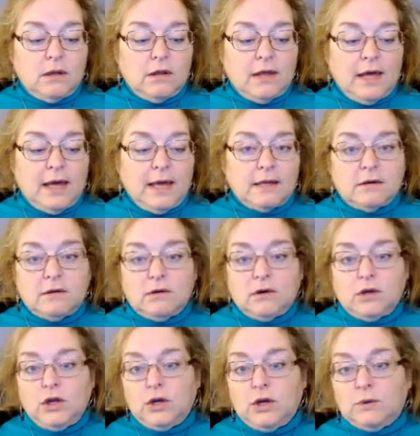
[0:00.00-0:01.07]
that,
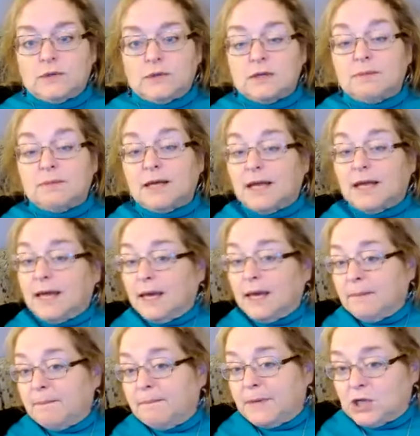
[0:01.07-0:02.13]
you know, something like
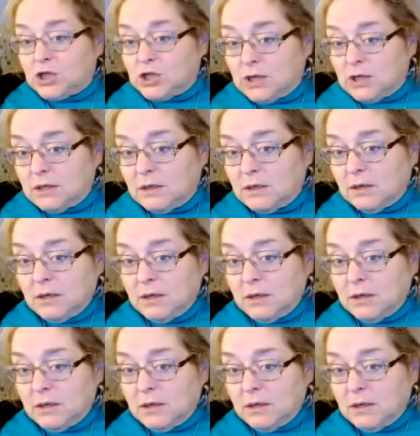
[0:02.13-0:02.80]
ambition,